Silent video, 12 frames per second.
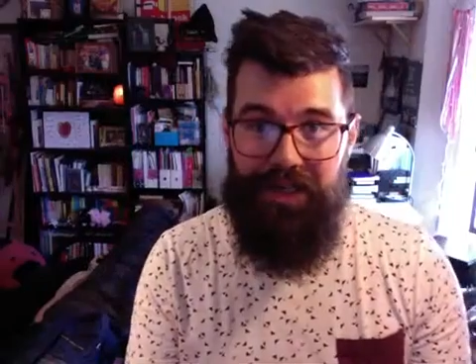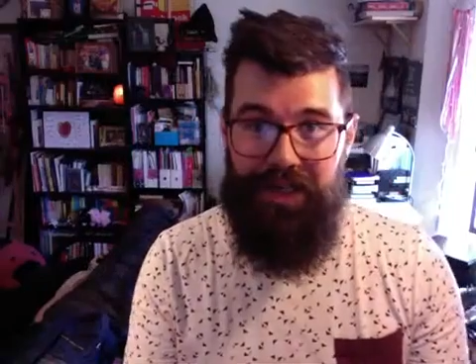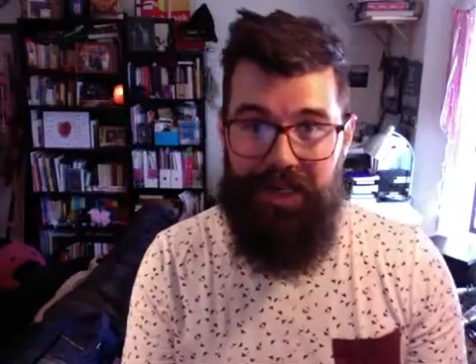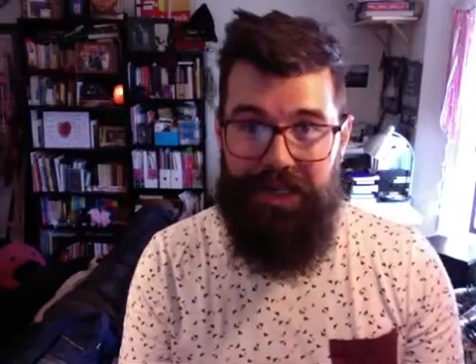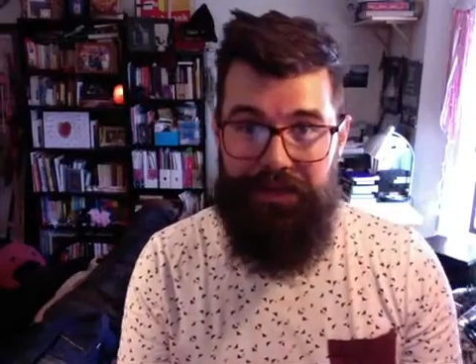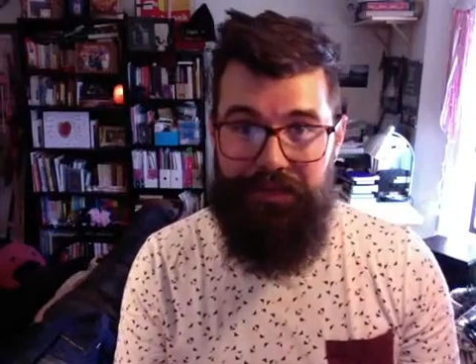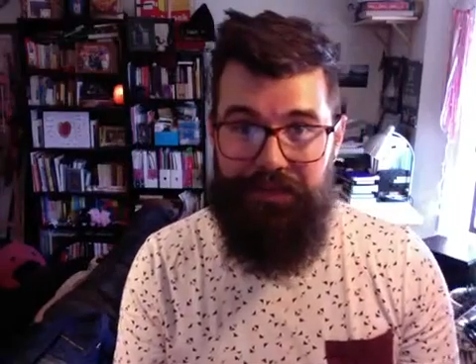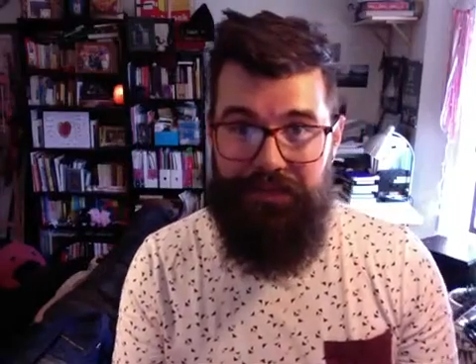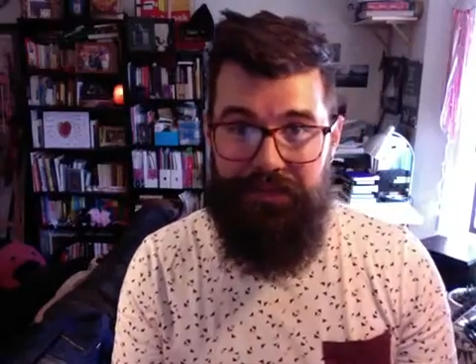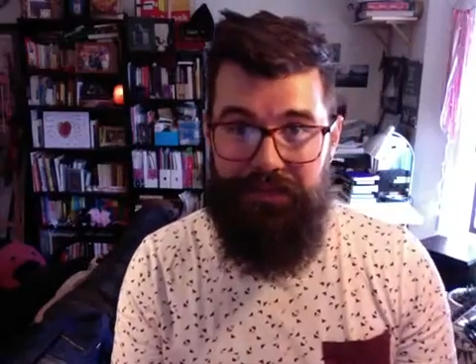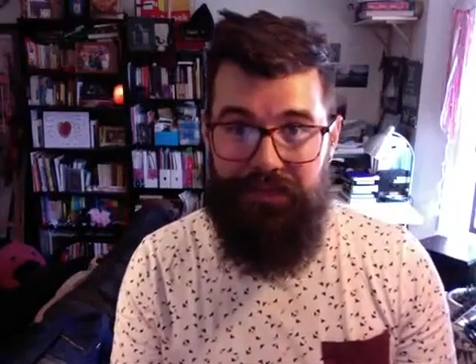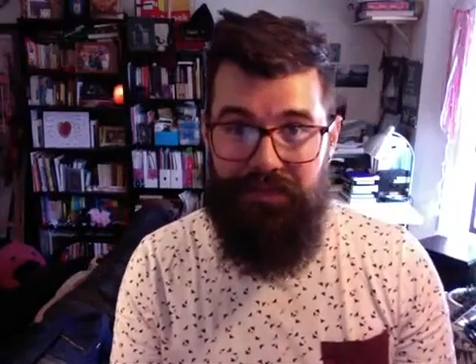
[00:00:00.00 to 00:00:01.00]
I'm
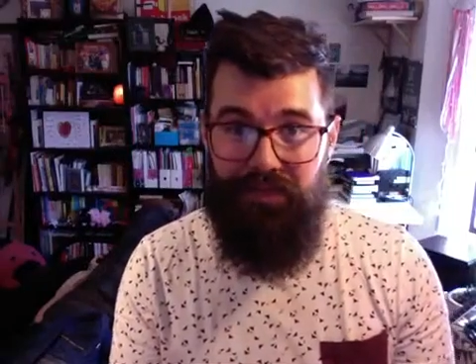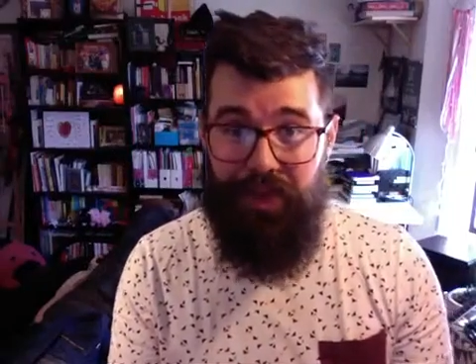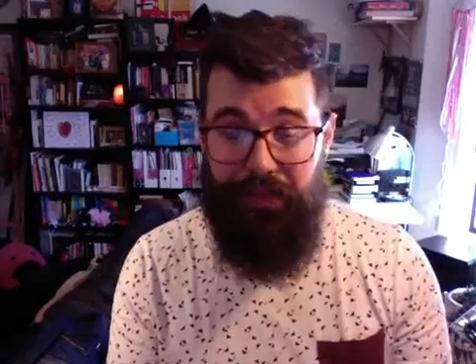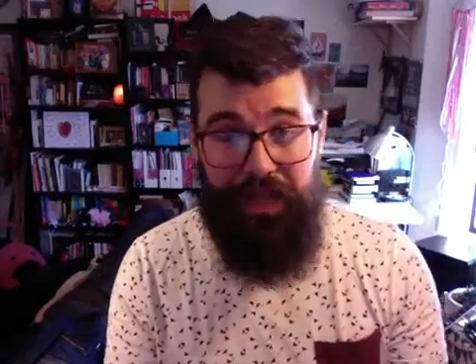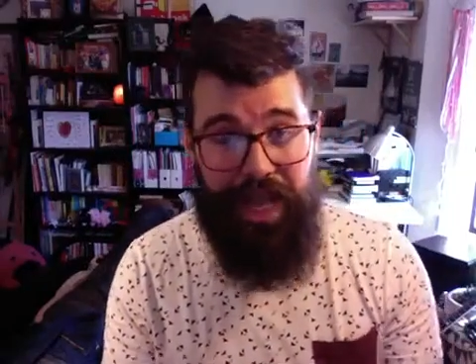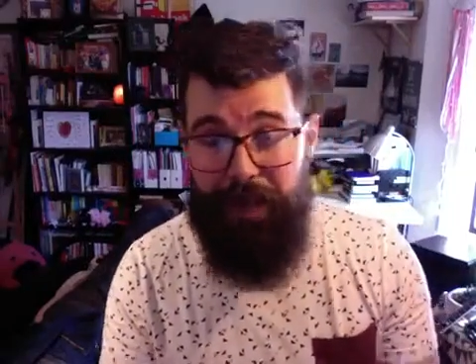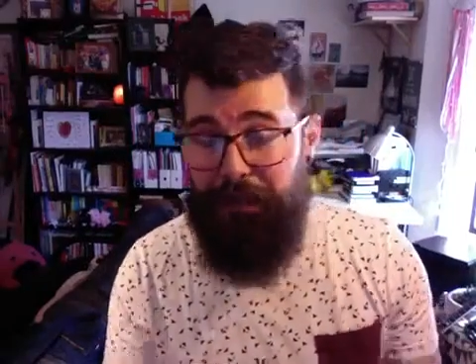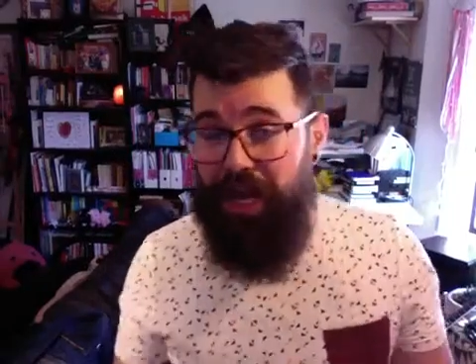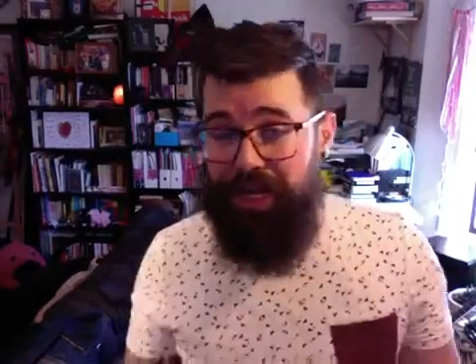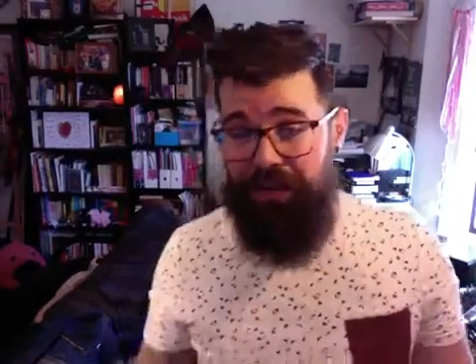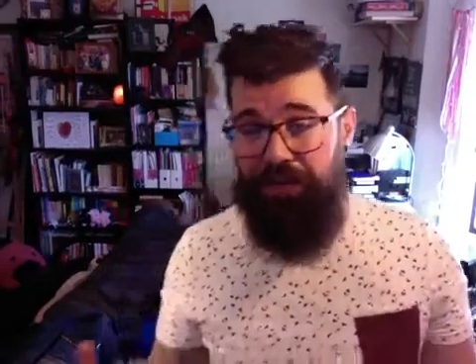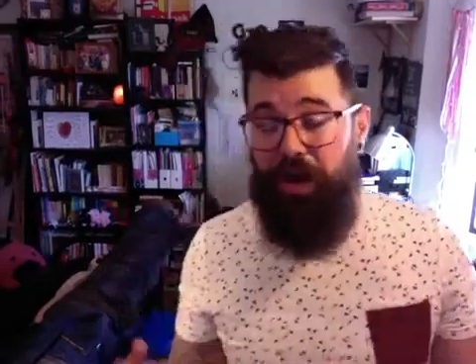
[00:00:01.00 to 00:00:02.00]
really happy
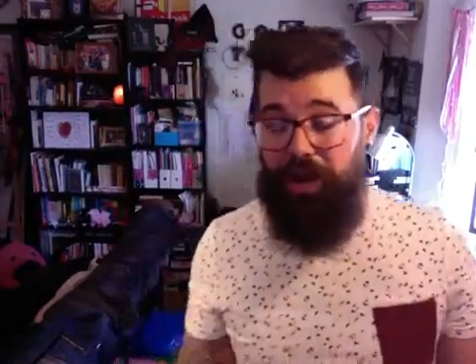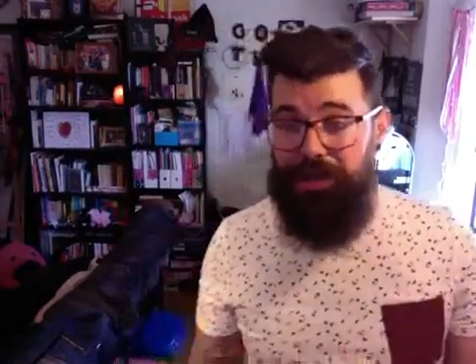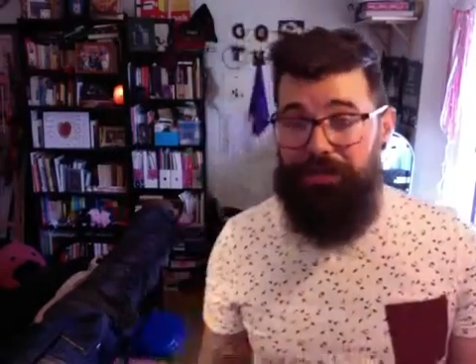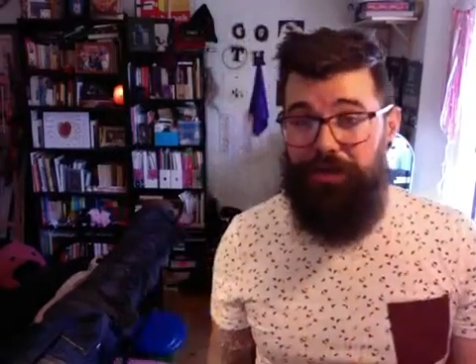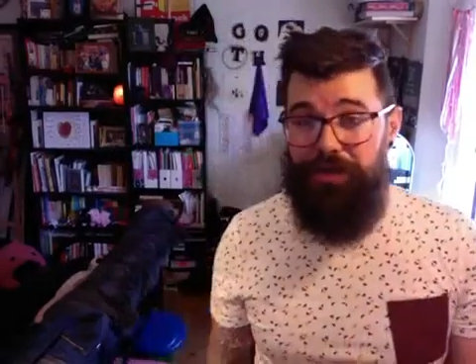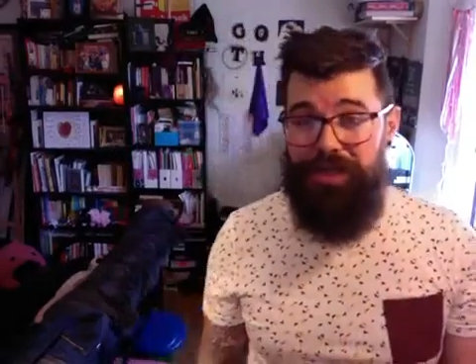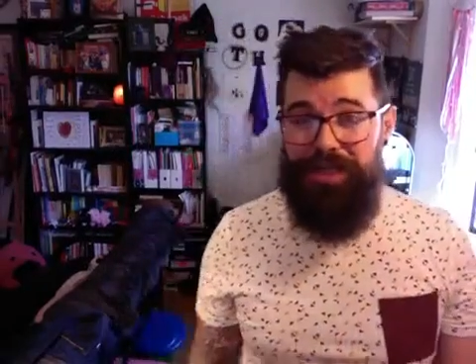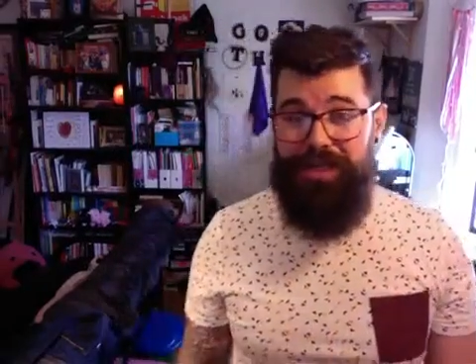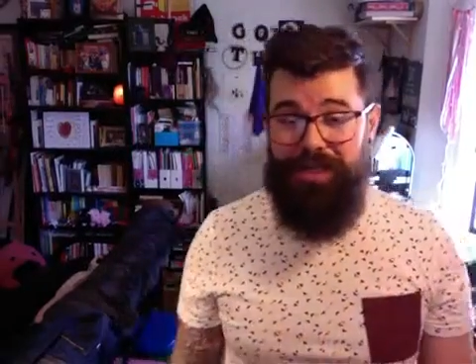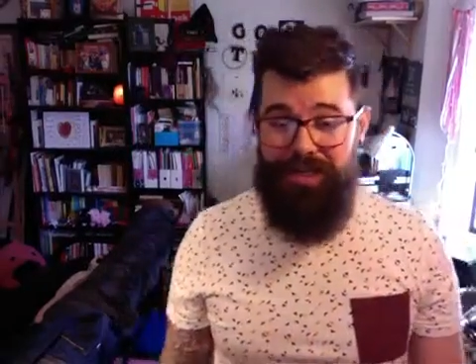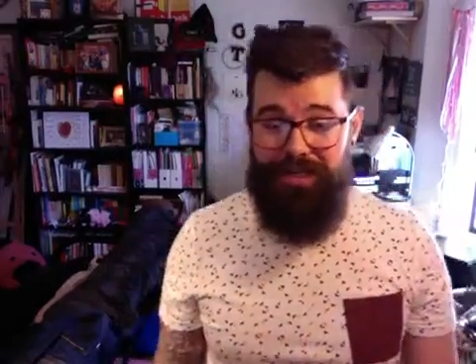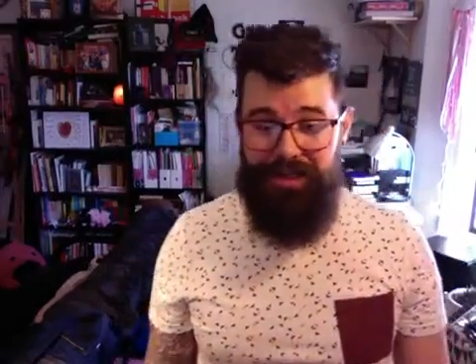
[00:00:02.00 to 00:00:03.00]
actually all of you are
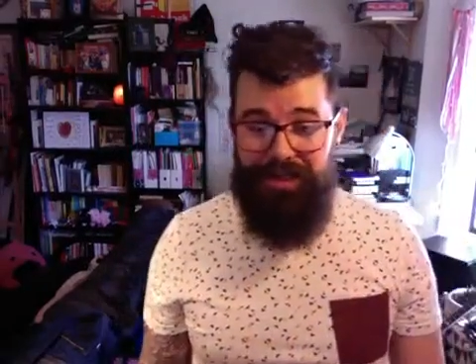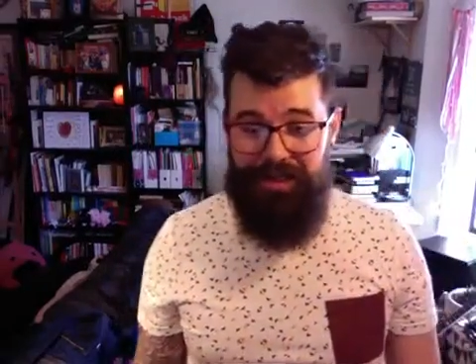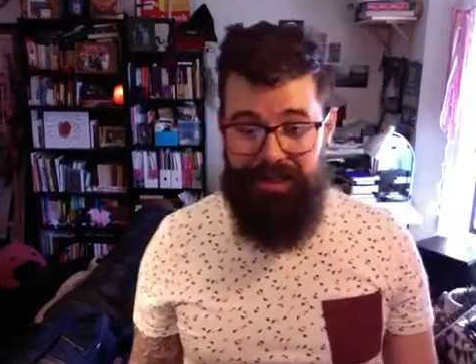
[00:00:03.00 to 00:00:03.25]
here.